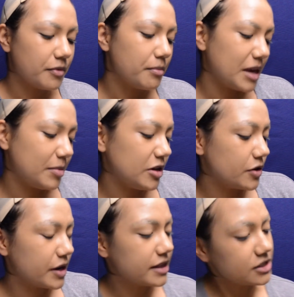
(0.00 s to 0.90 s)
maybe
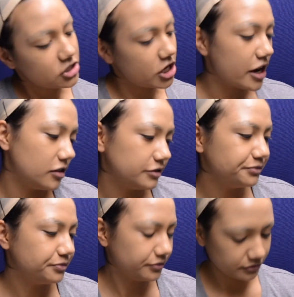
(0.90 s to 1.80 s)
during this channel
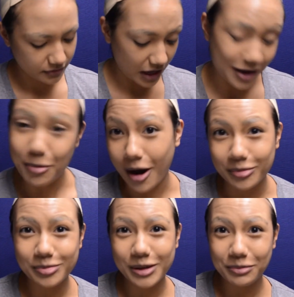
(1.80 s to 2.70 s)
I probably